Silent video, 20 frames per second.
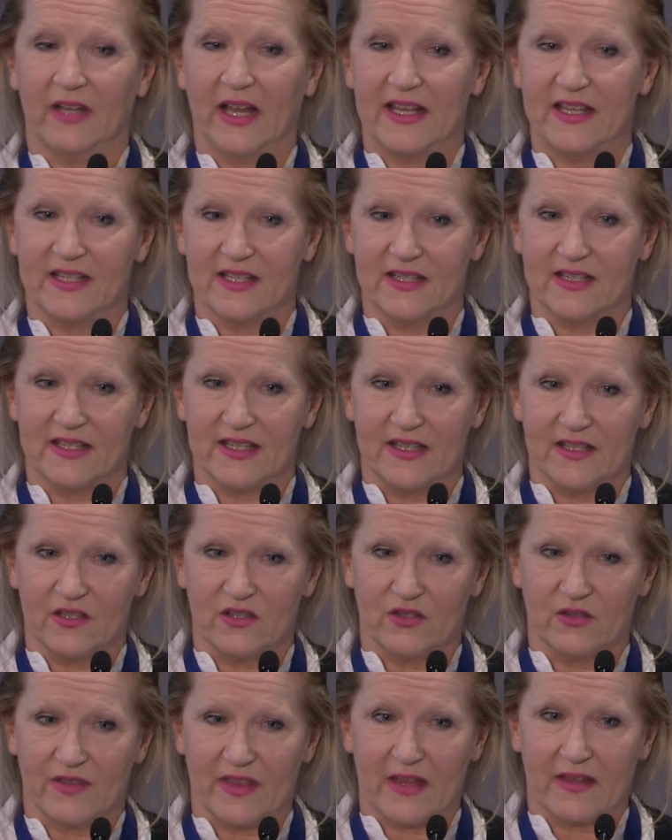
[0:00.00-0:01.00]

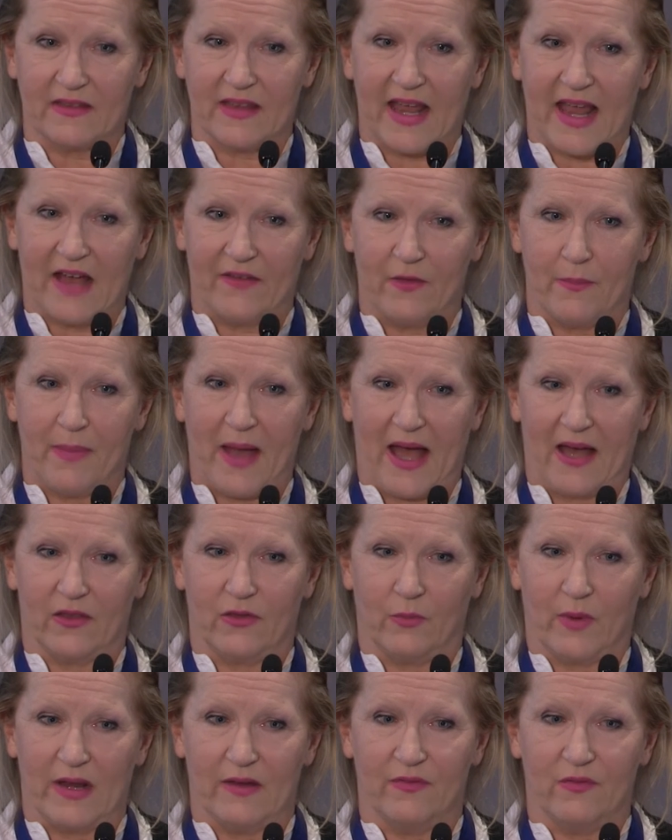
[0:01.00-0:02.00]
licenses so that they have a
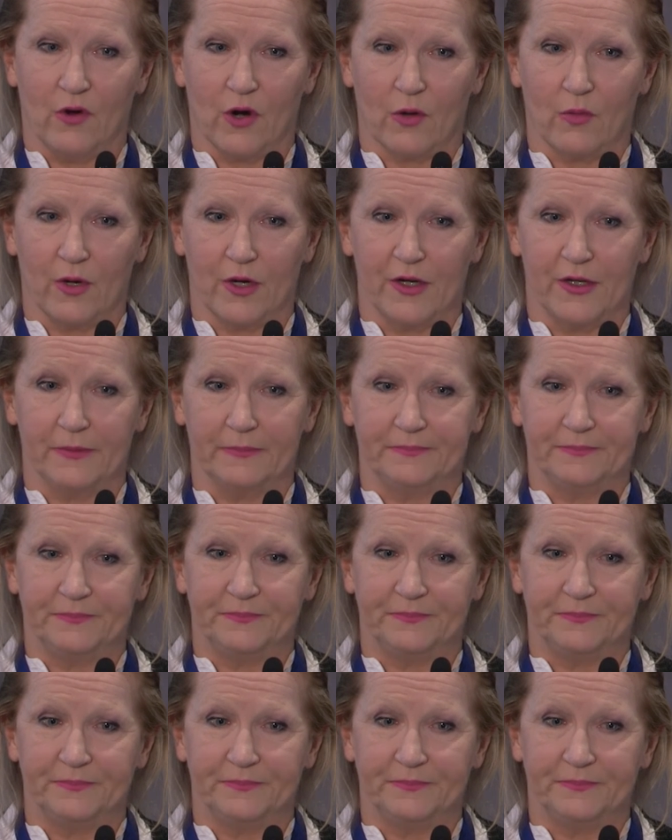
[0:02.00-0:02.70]
pathway forward.